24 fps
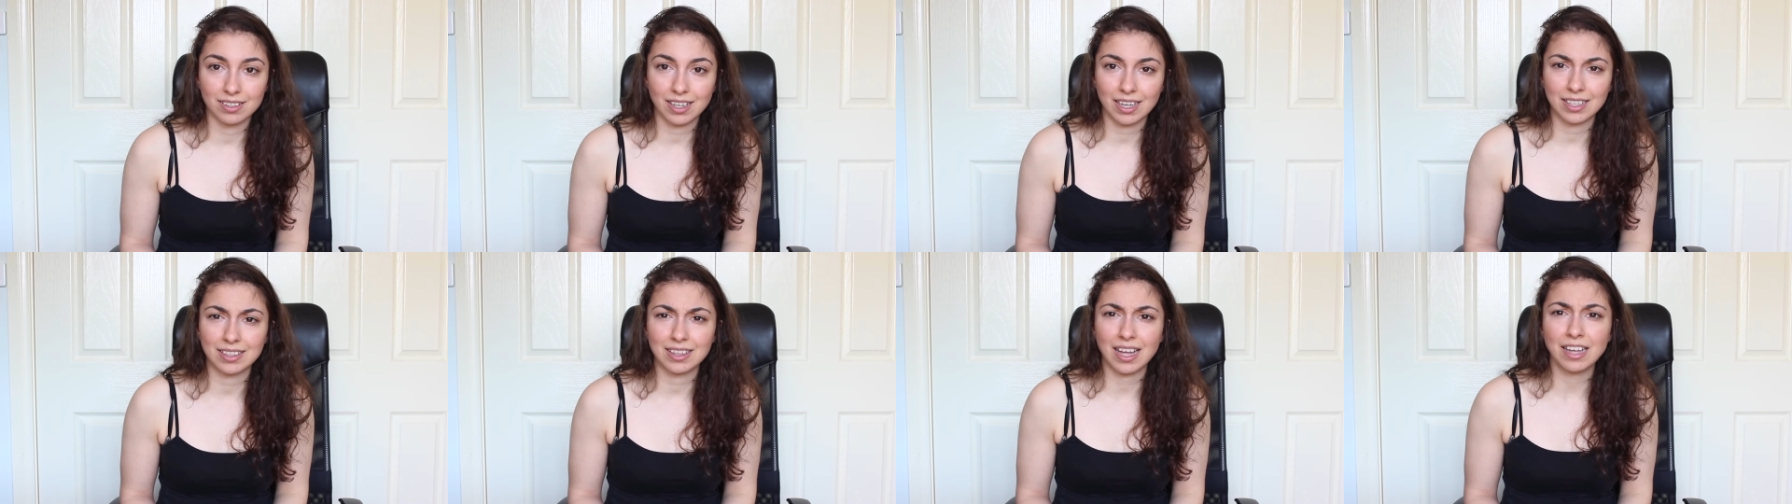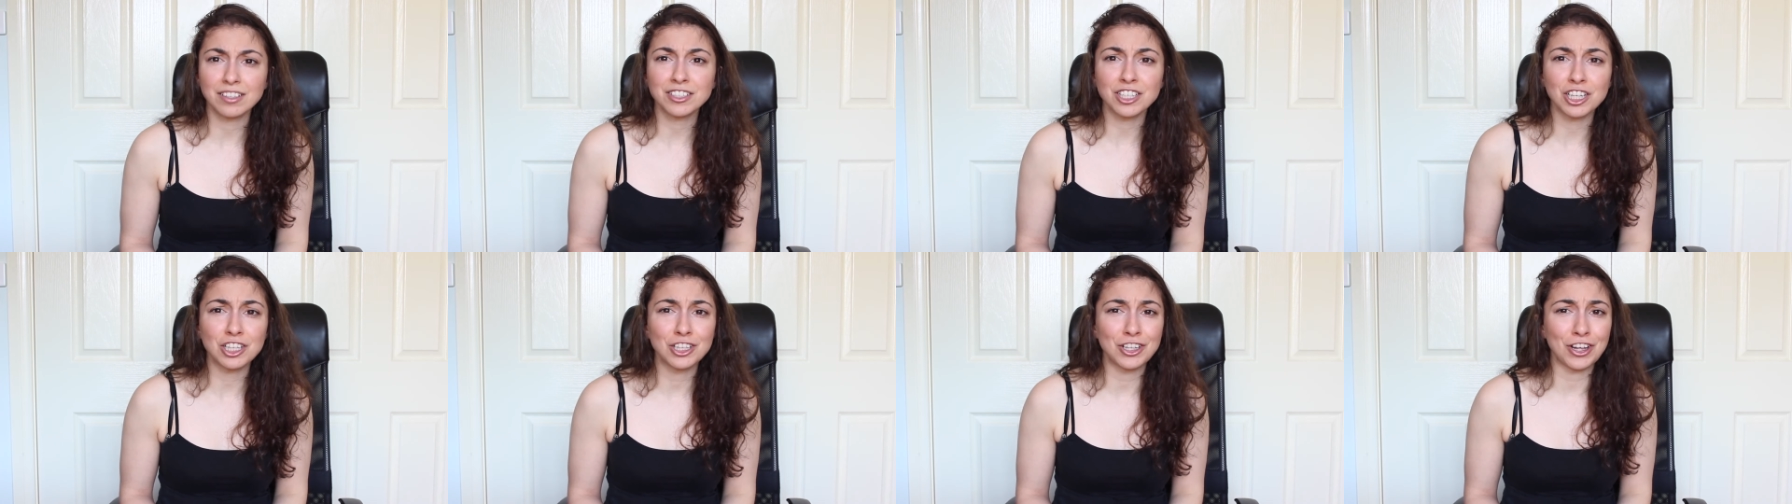Like,
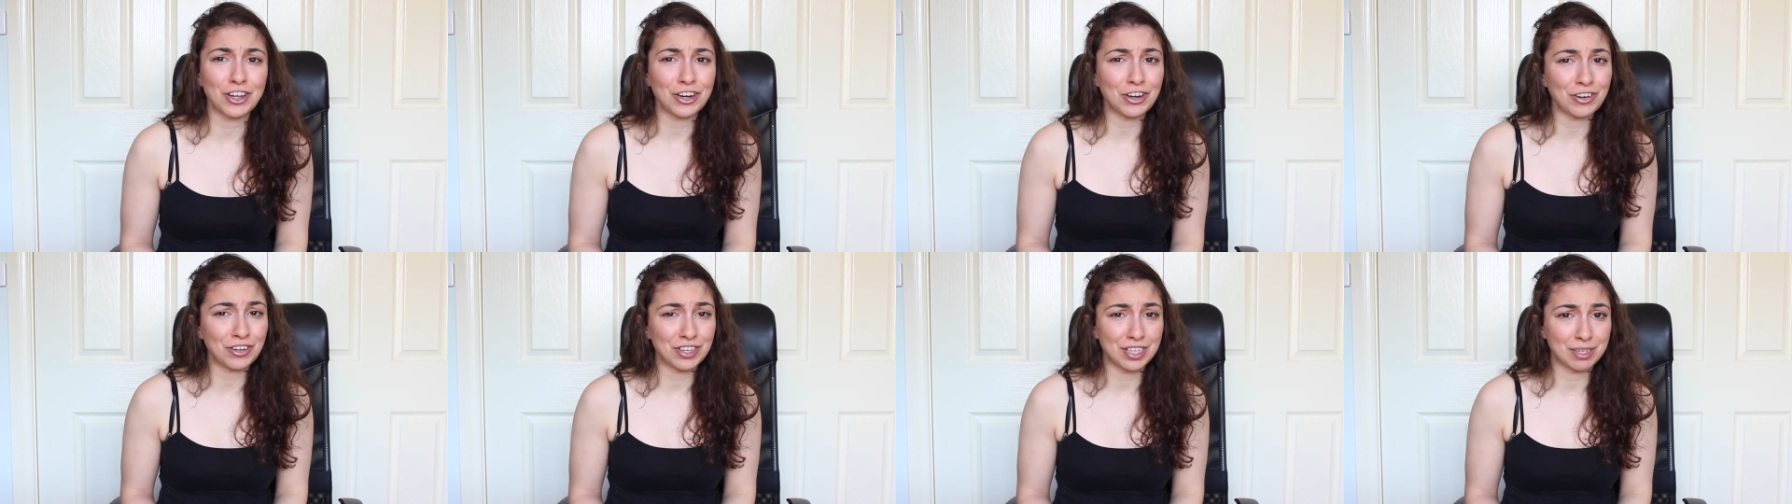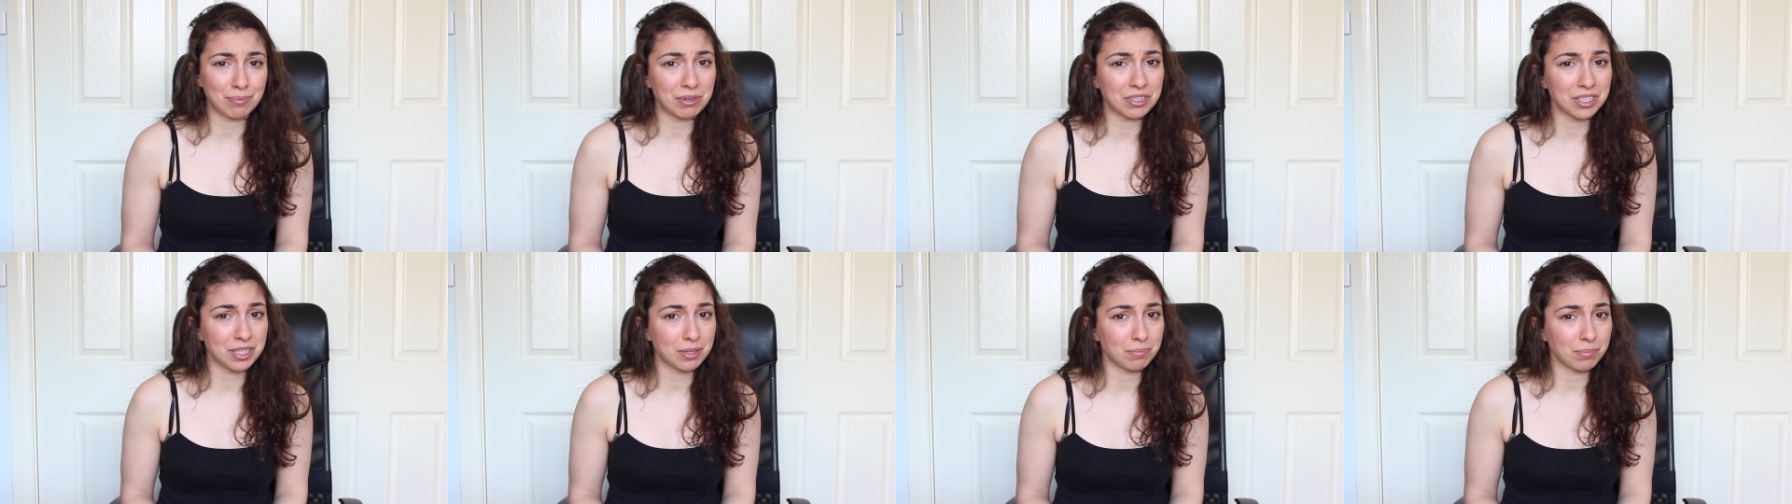that's a lot of
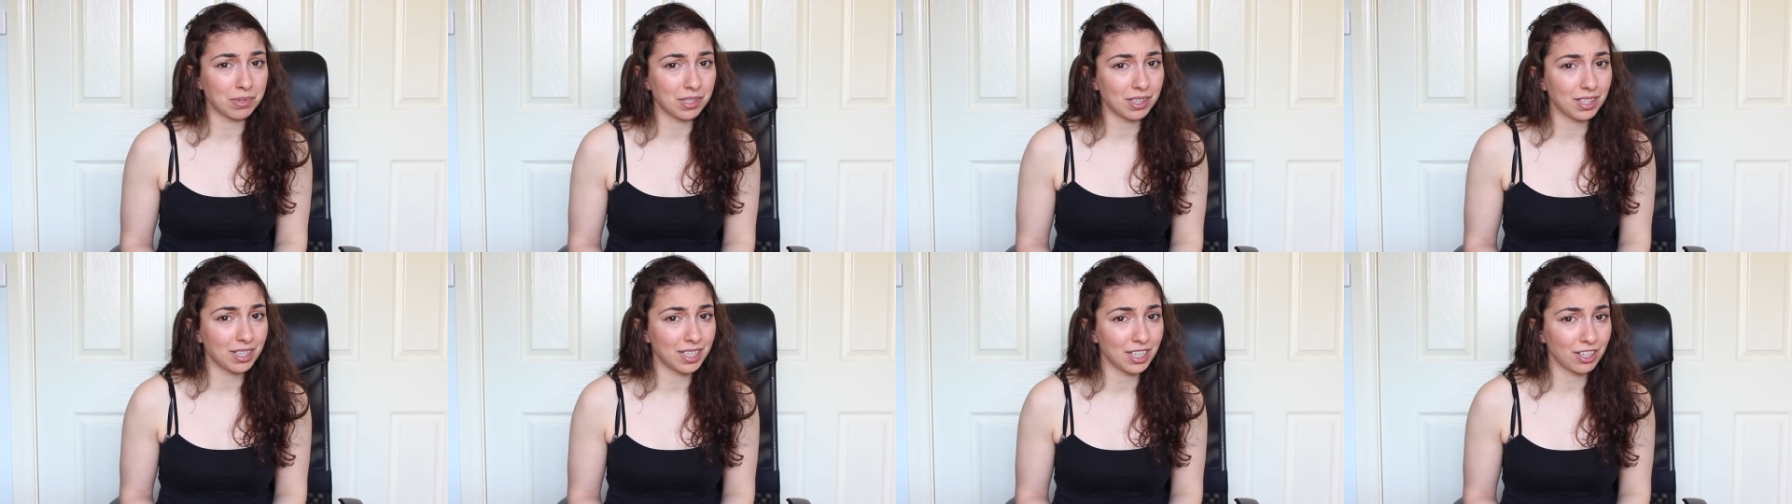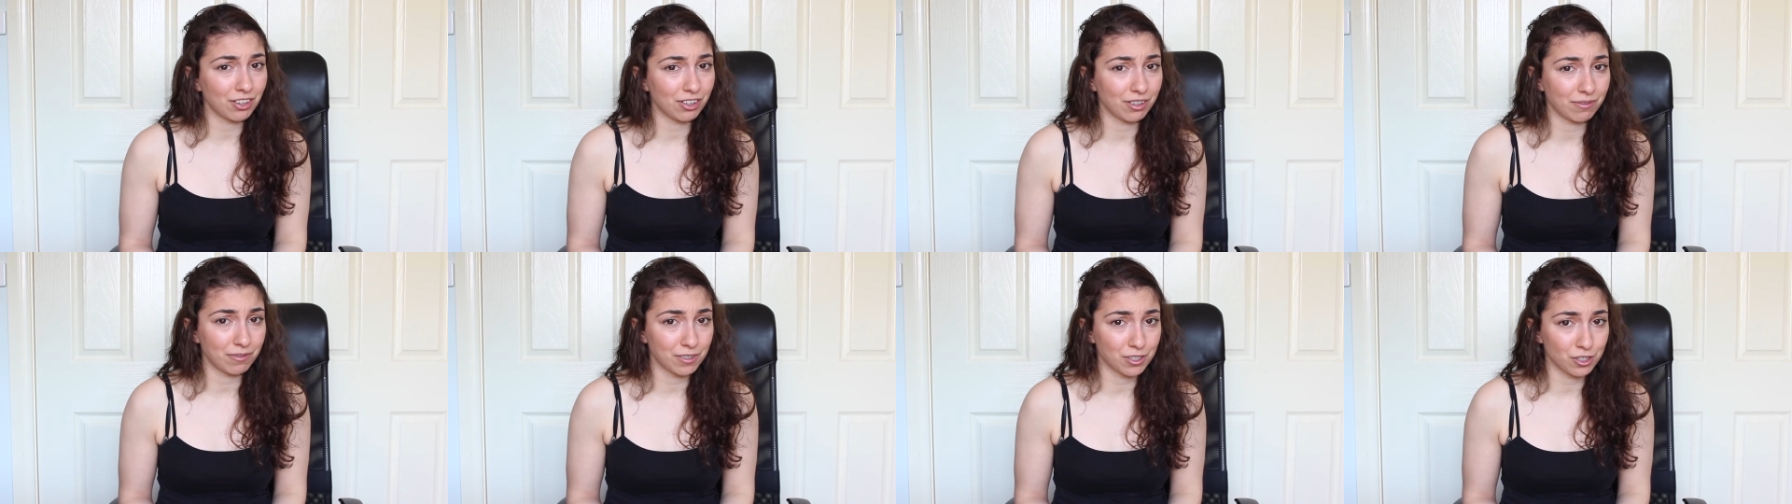responsibility
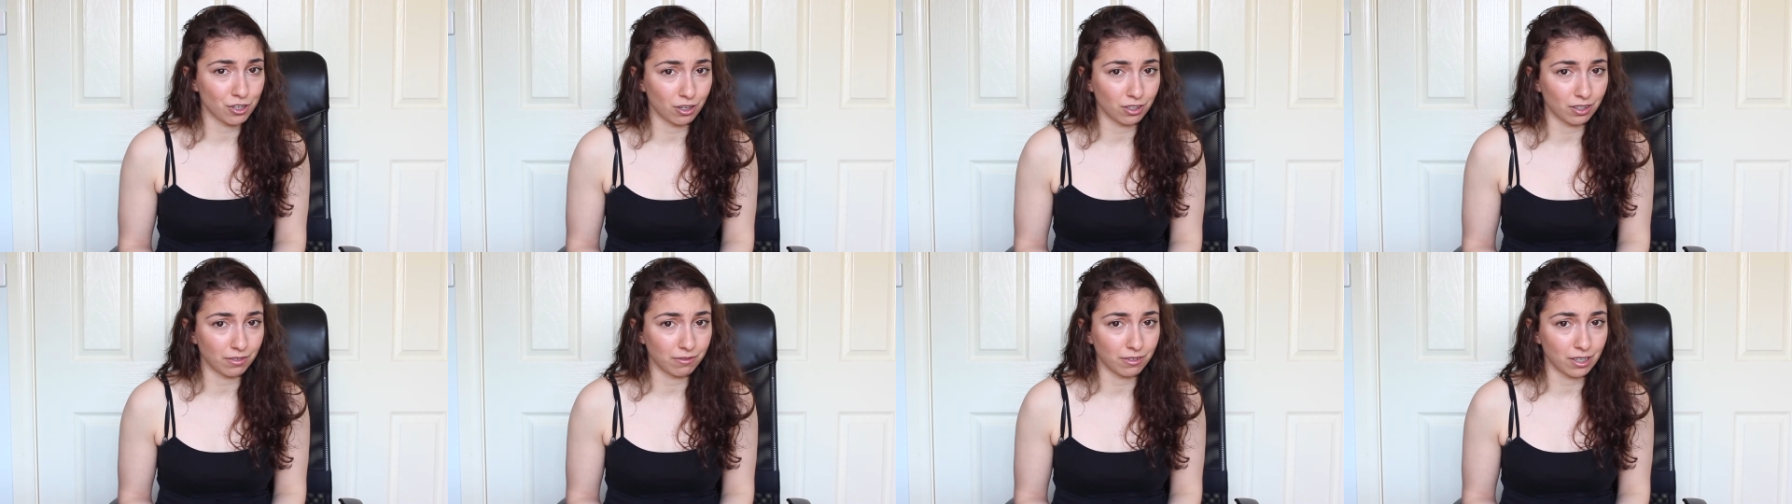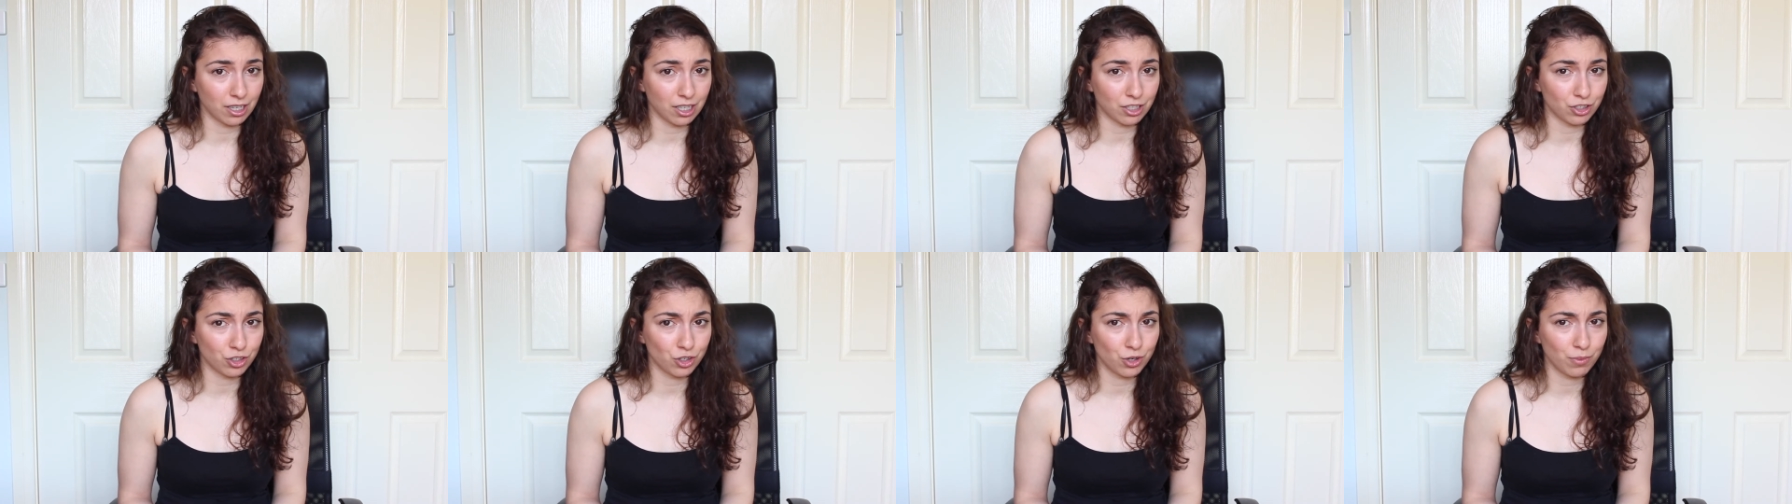on a
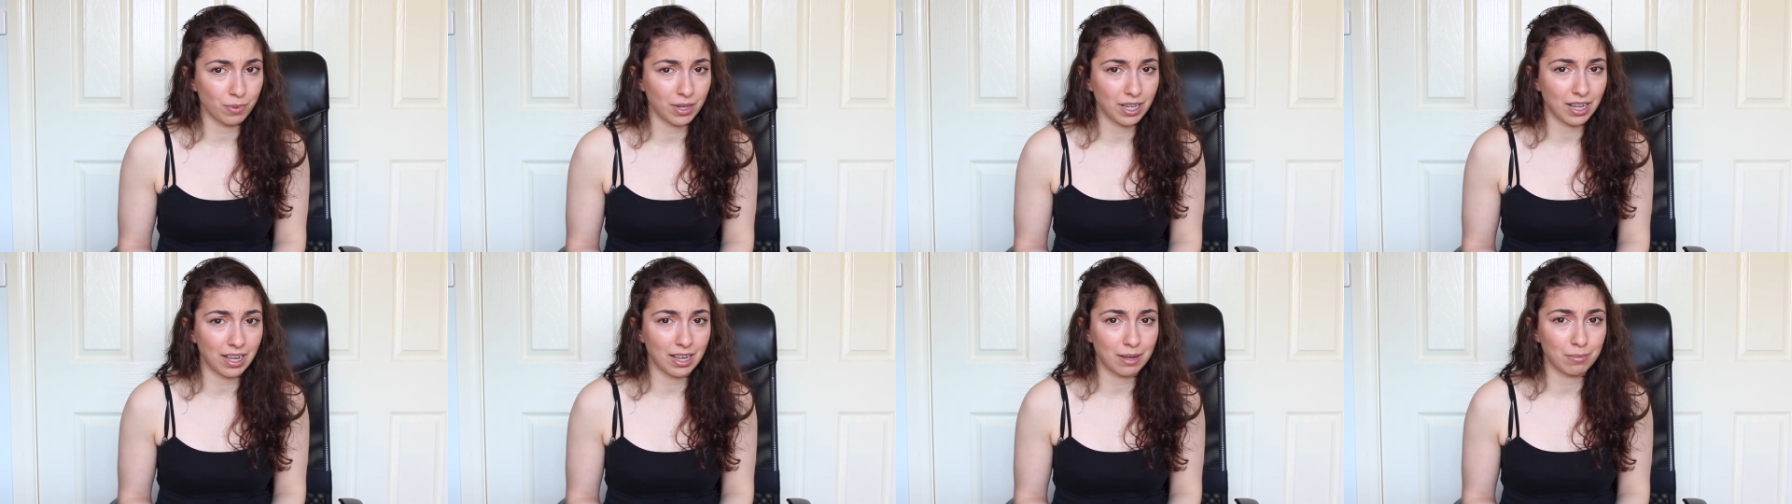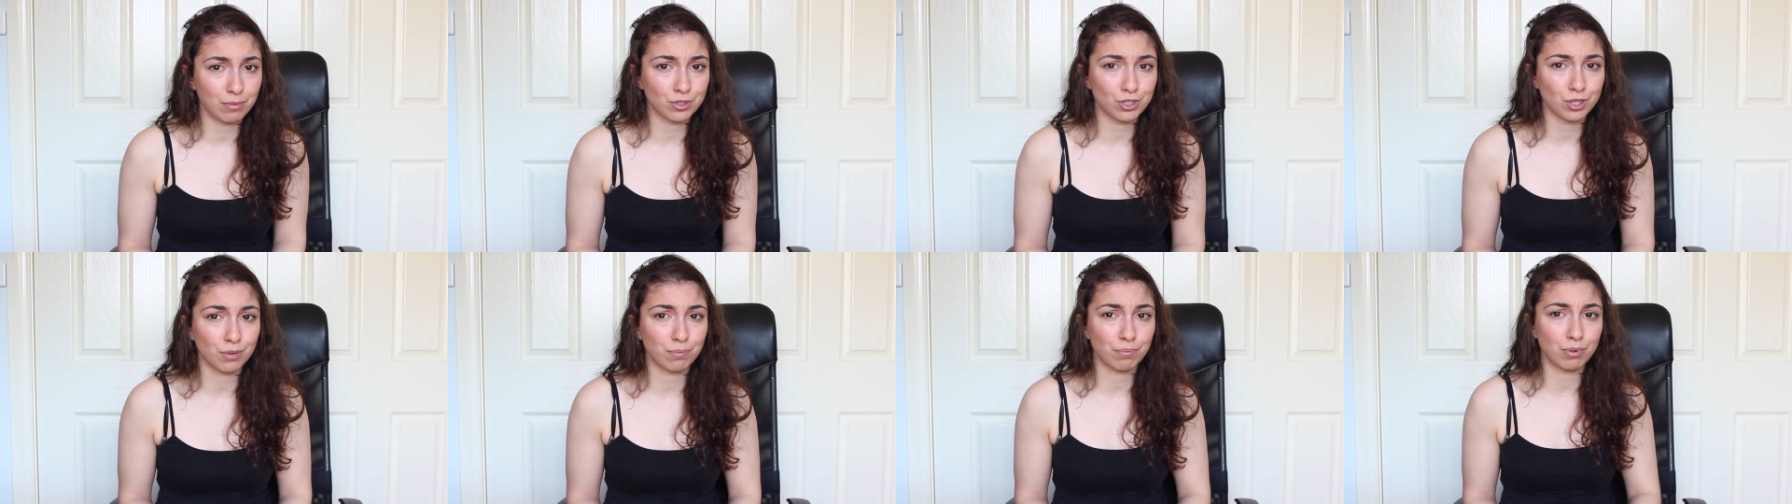photographer to be
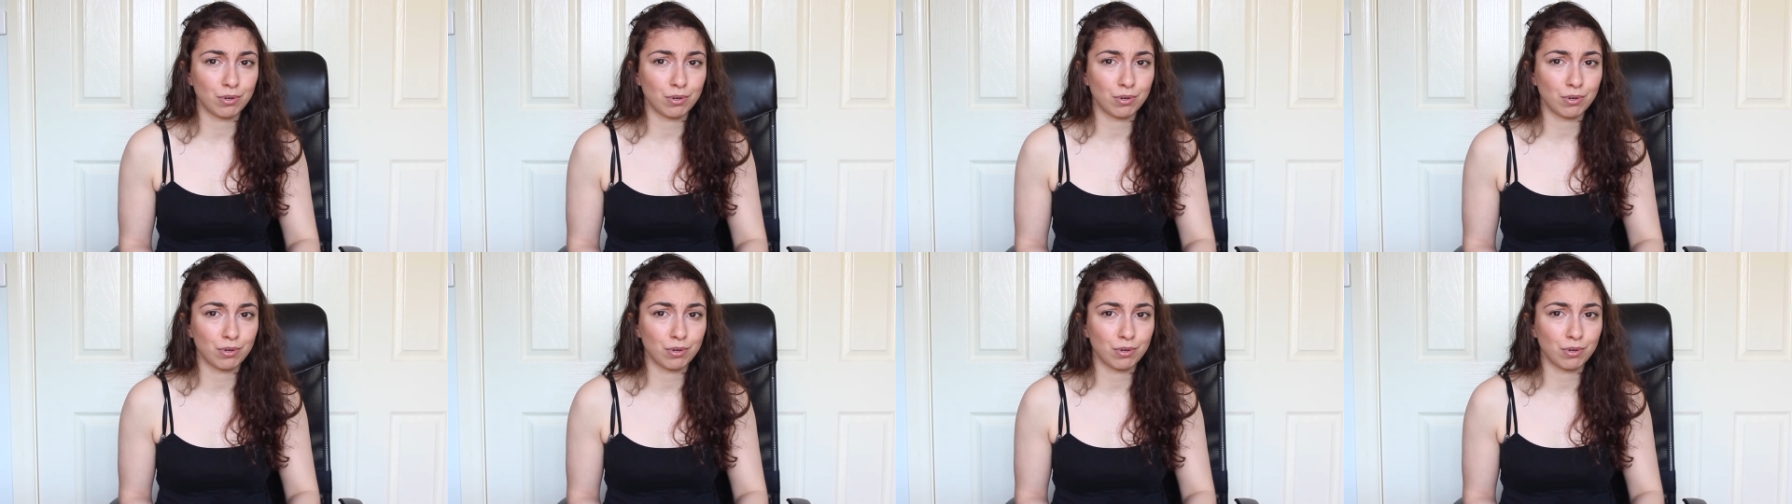able to